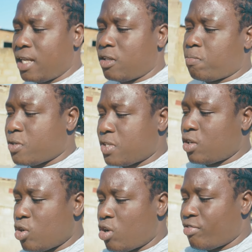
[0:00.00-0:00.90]

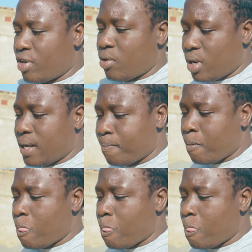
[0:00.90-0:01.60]
80% of our,